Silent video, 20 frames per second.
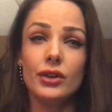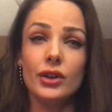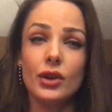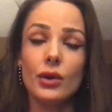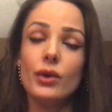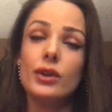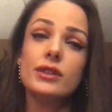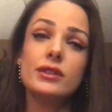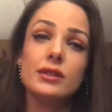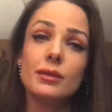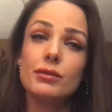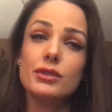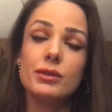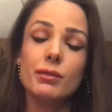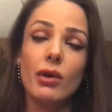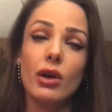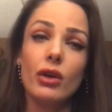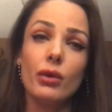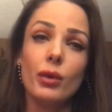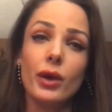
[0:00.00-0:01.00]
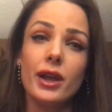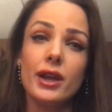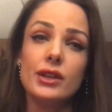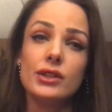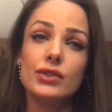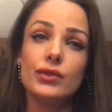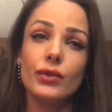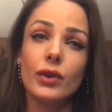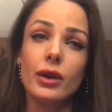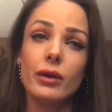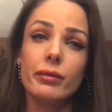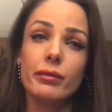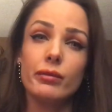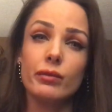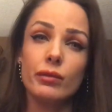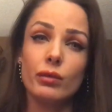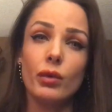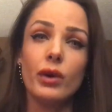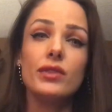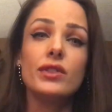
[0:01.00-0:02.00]
you know, in some small ways from
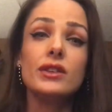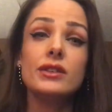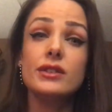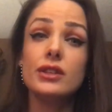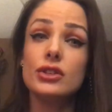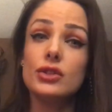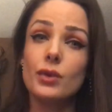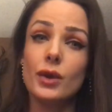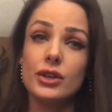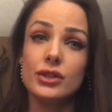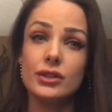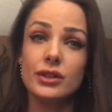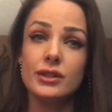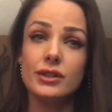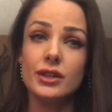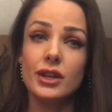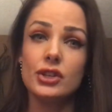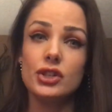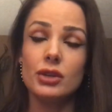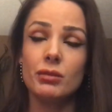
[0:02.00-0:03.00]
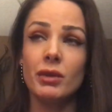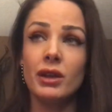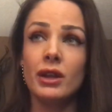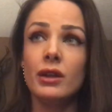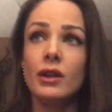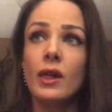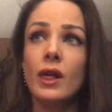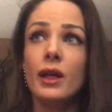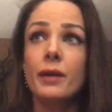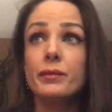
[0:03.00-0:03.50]
what this situation is teaching me